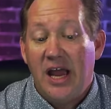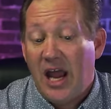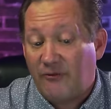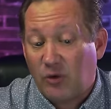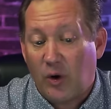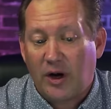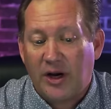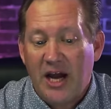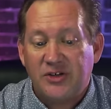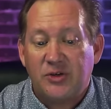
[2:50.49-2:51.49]
after
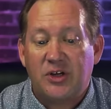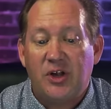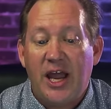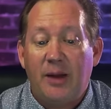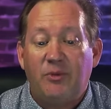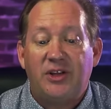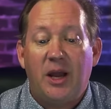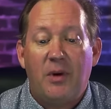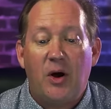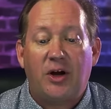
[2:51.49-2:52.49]
organizers claimed that the
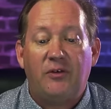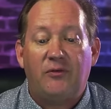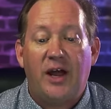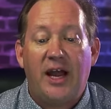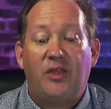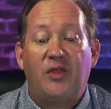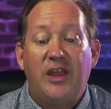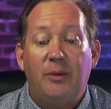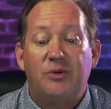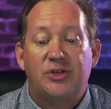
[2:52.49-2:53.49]
American flag
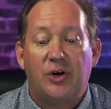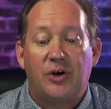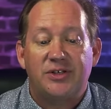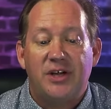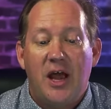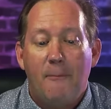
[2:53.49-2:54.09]
themed shirts